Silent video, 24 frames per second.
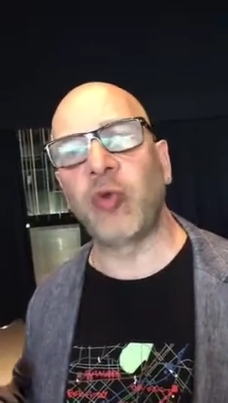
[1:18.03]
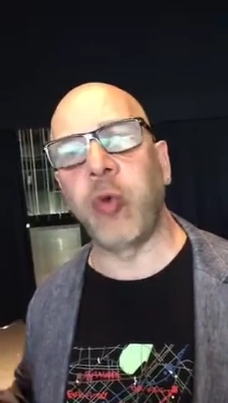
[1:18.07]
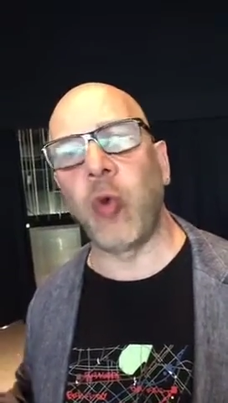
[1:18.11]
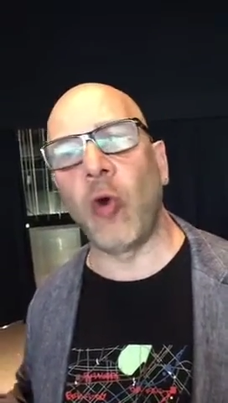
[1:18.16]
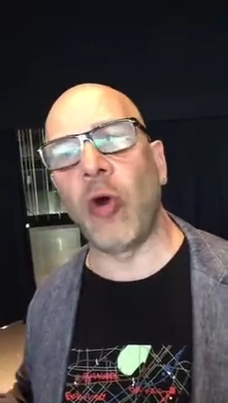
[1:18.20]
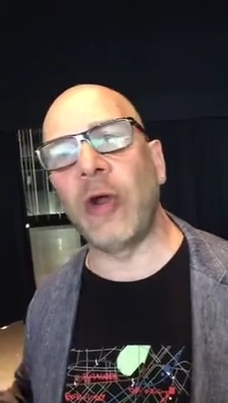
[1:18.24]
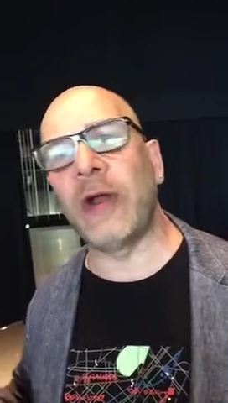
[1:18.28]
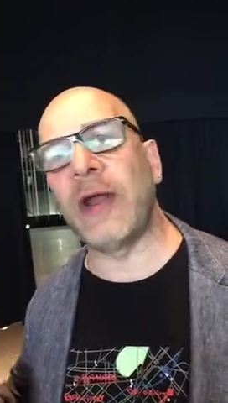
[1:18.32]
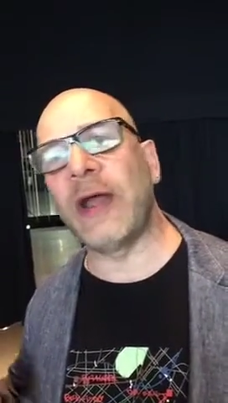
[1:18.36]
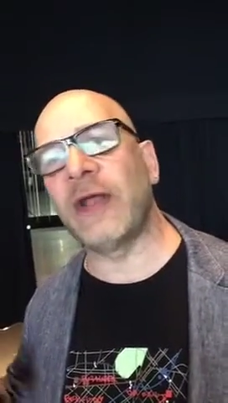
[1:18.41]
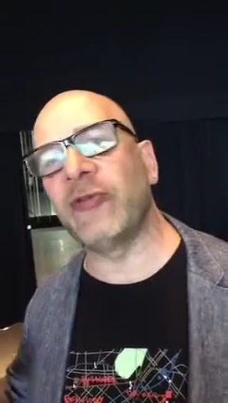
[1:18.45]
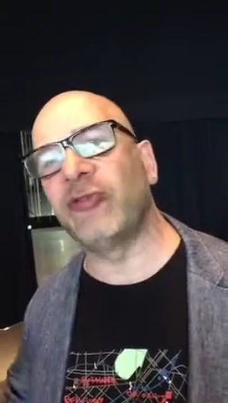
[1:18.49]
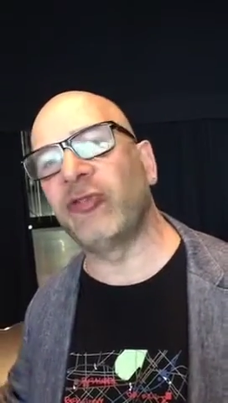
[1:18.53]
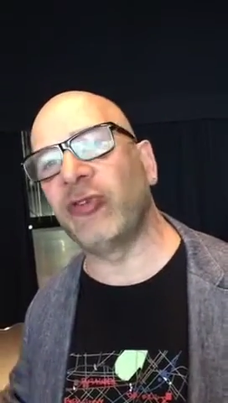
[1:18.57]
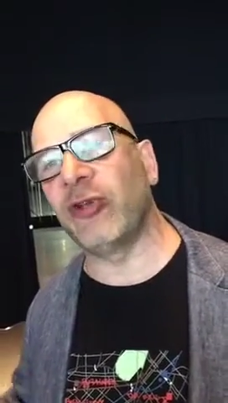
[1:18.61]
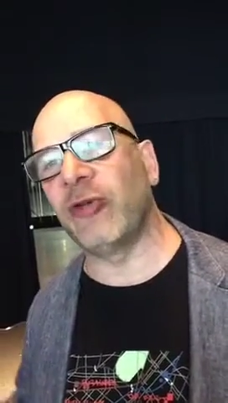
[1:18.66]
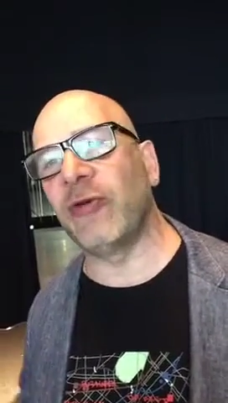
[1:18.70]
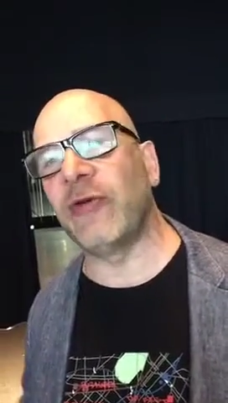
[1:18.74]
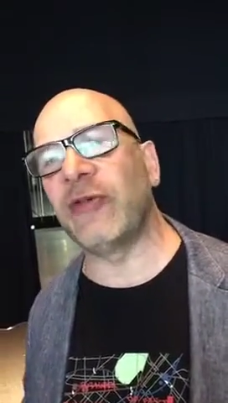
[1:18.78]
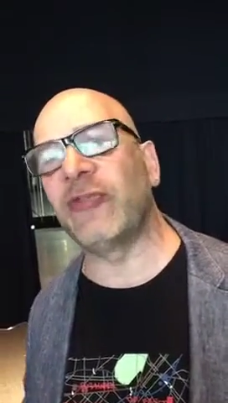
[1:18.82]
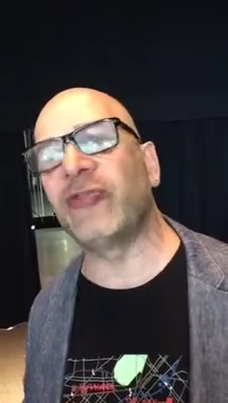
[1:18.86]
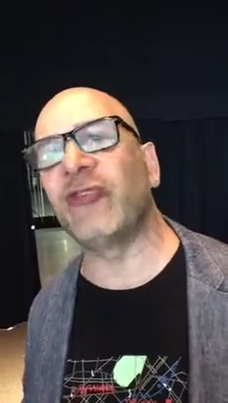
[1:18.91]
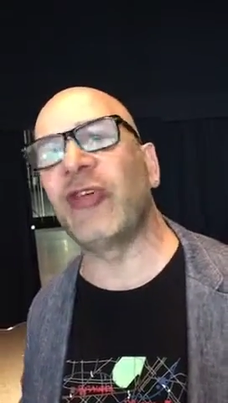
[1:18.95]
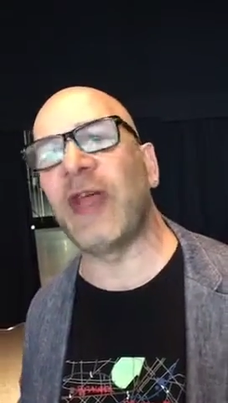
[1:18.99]
toward
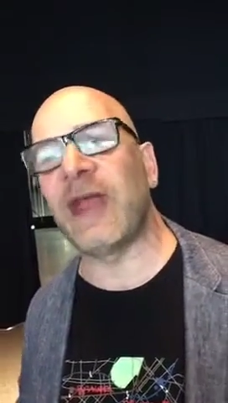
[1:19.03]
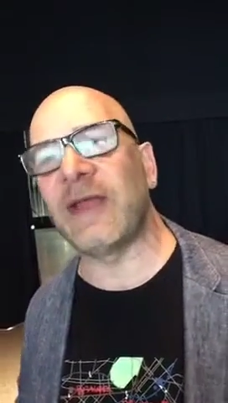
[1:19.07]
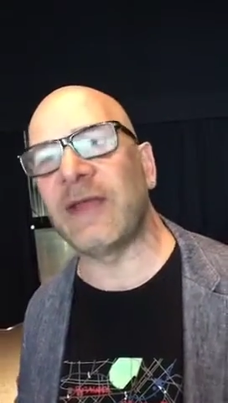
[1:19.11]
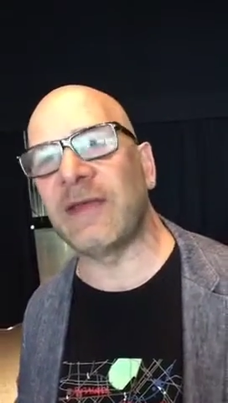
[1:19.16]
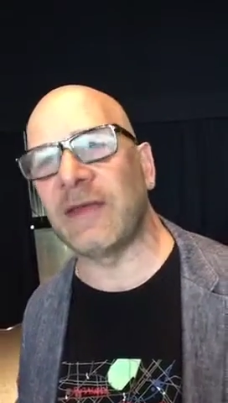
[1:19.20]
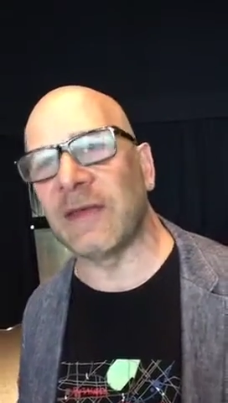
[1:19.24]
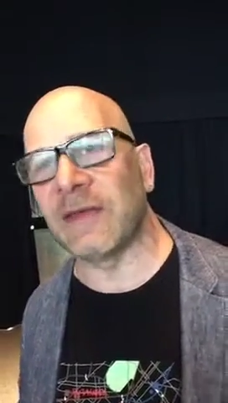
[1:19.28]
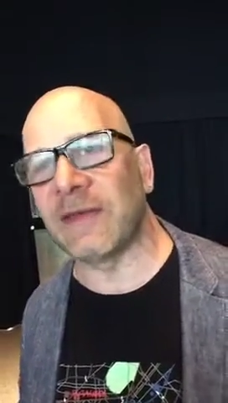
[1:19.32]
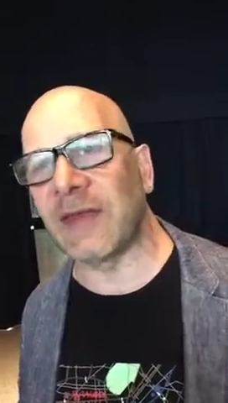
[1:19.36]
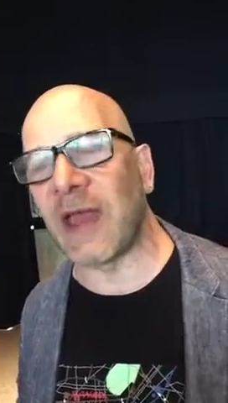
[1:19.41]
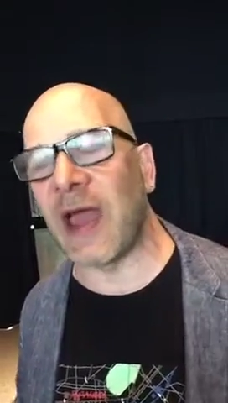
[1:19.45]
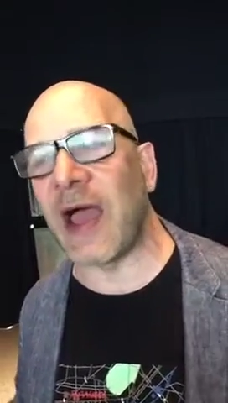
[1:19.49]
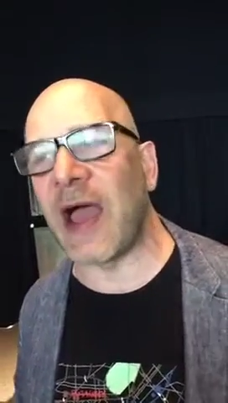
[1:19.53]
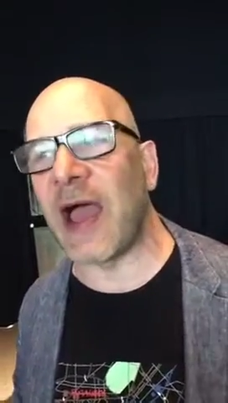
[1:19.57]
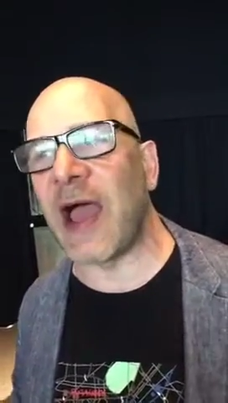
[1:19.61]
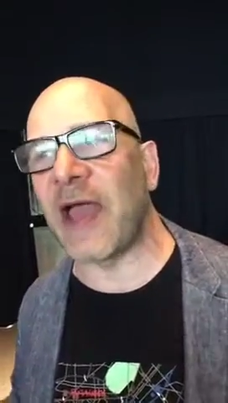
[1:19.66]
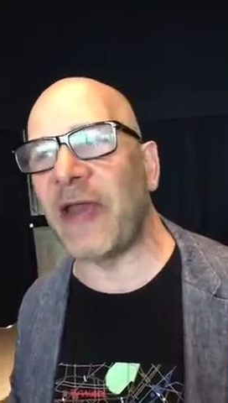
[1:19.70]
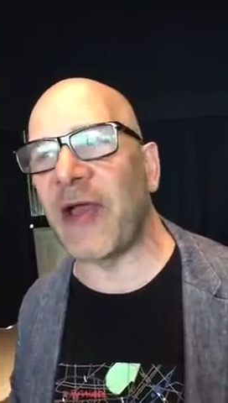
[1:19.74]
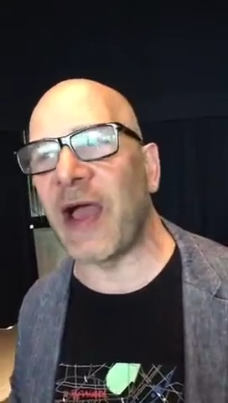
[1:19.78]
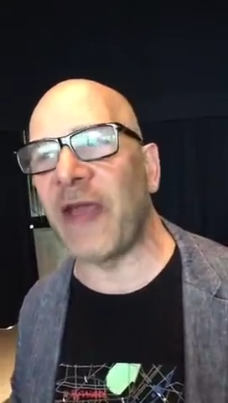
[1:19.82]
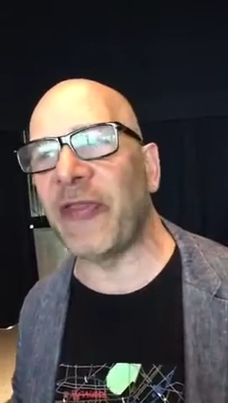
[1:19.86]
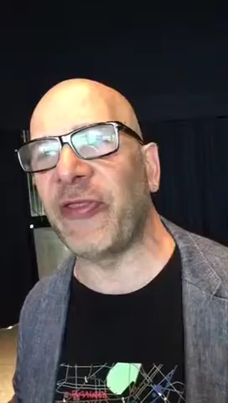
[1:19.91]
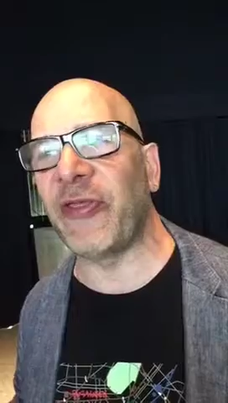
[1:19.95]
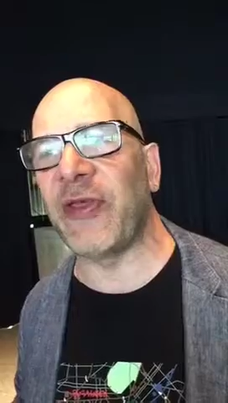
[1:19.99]
Algieri's chances. I,